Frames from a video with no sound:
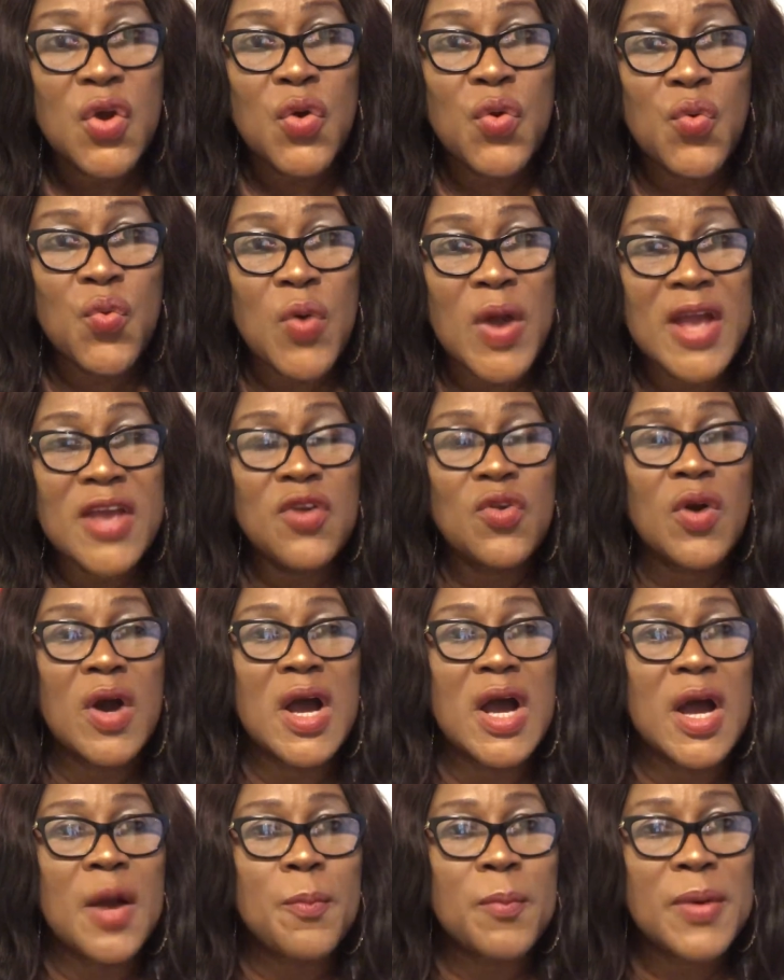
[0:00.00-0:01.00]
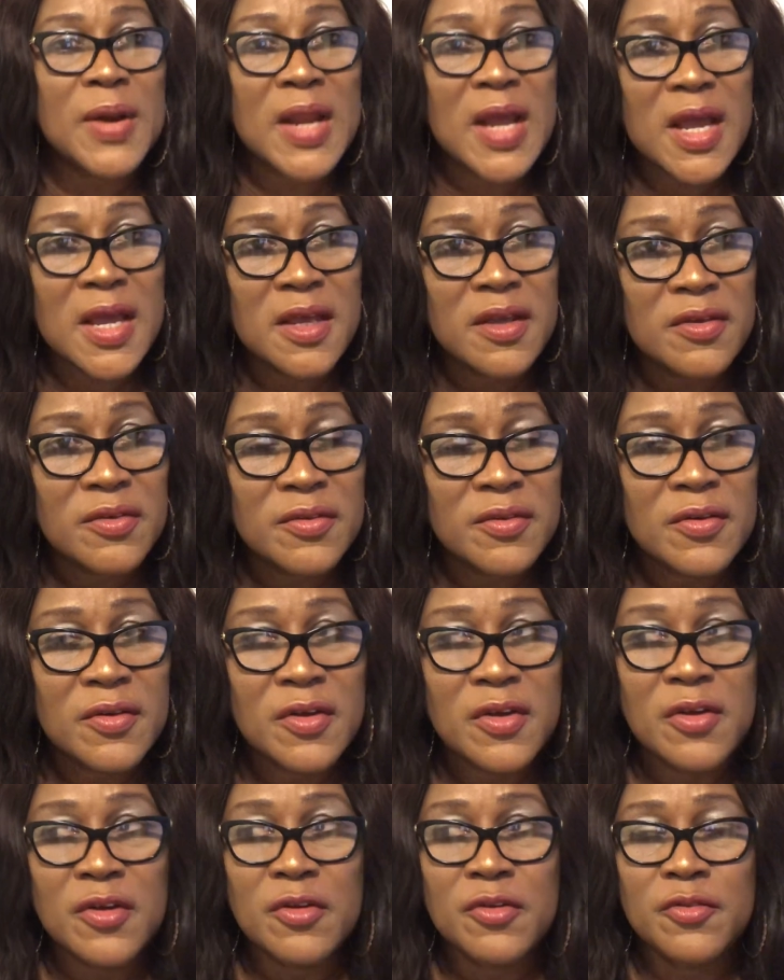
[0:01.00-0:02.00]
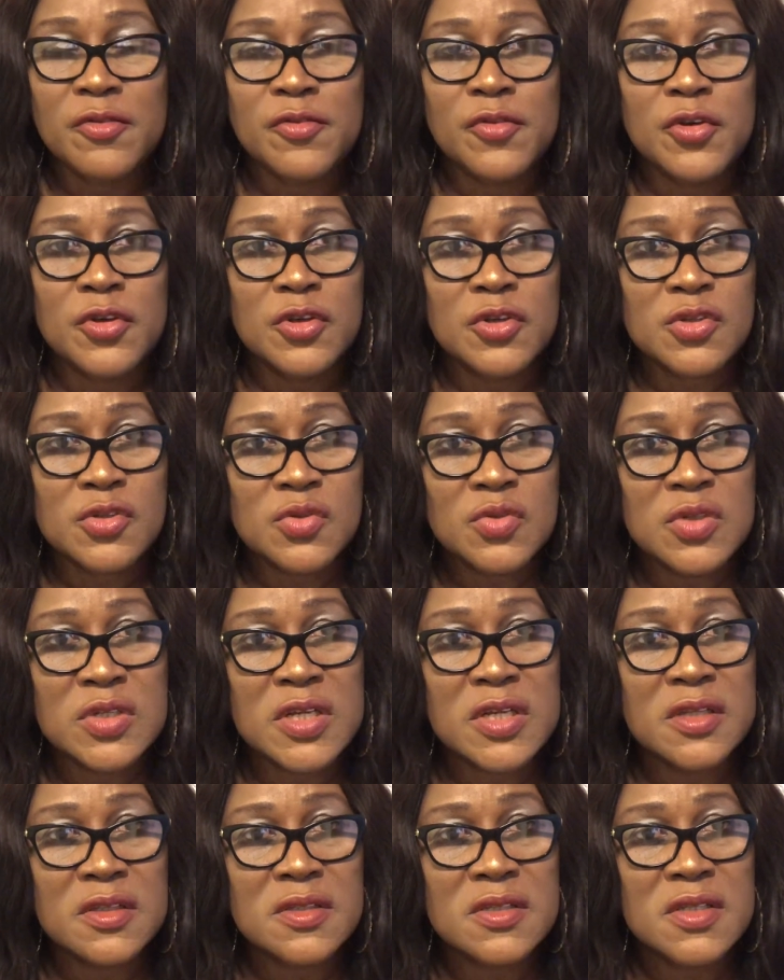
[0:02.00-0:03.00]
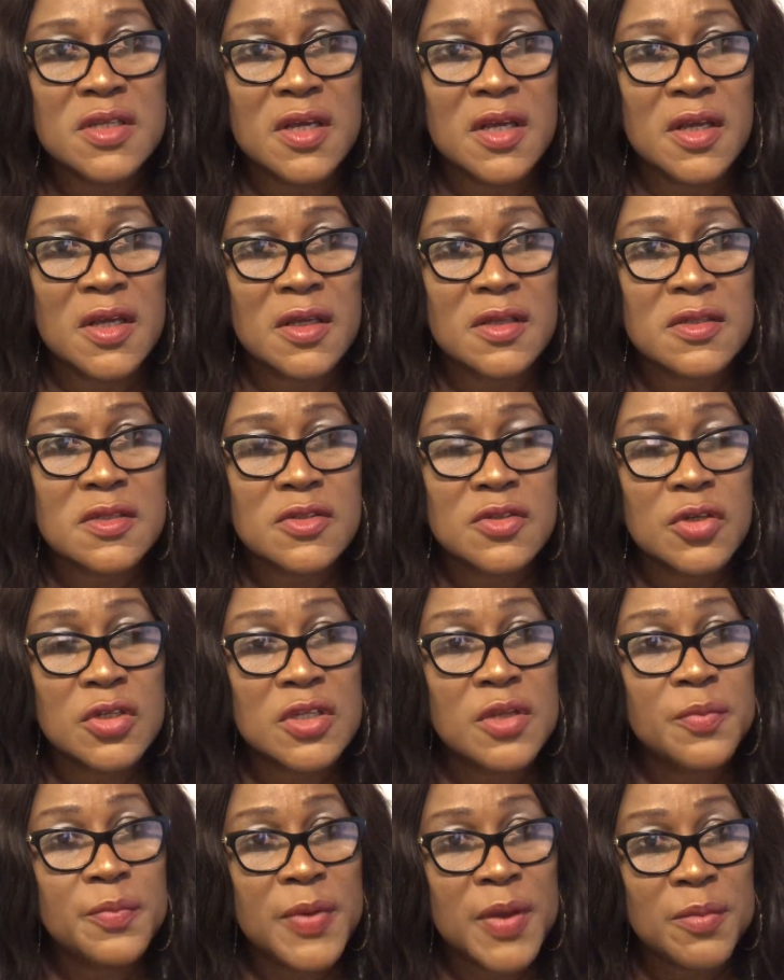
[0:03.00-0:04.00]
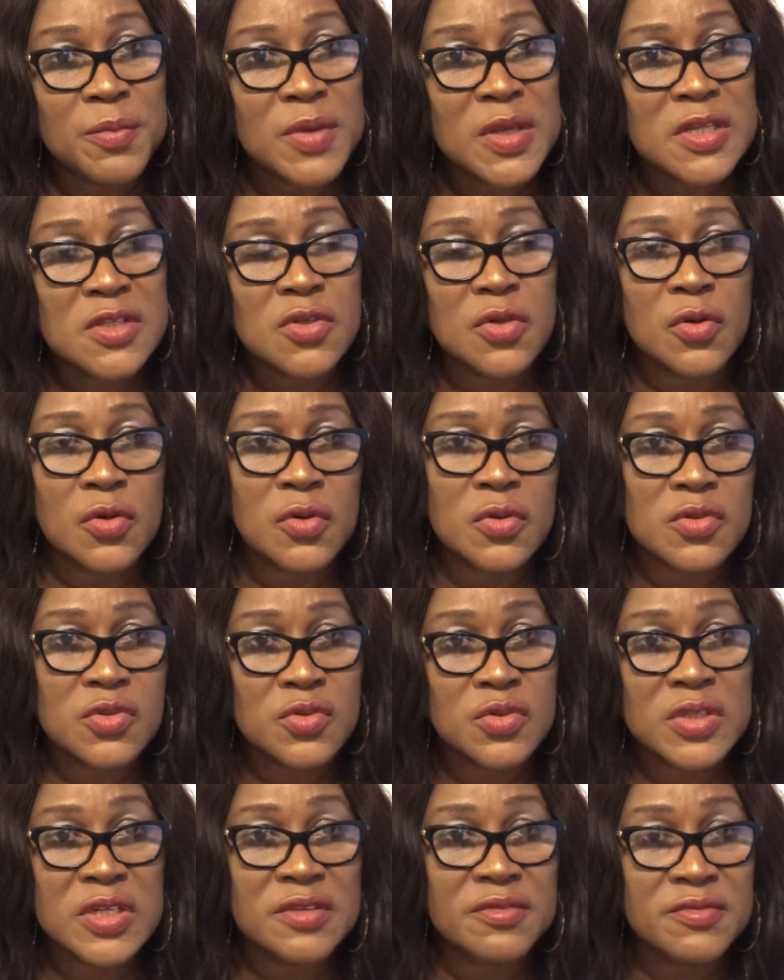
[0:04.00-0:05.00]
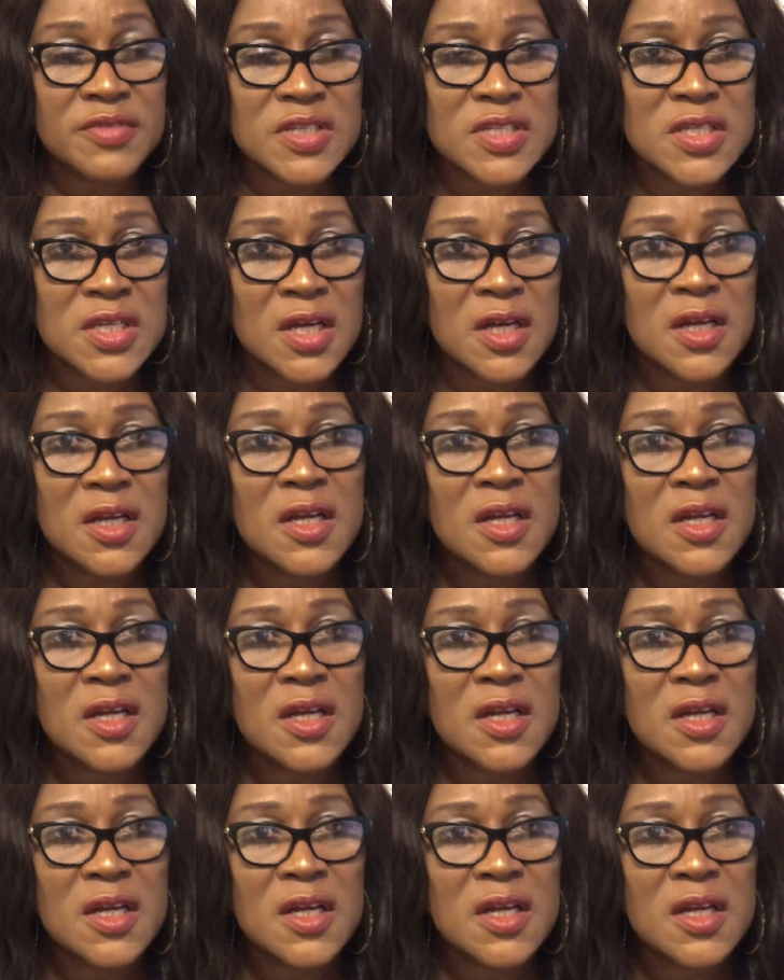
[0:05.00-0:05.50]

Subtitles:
while you are applying for your student study permit or student visa,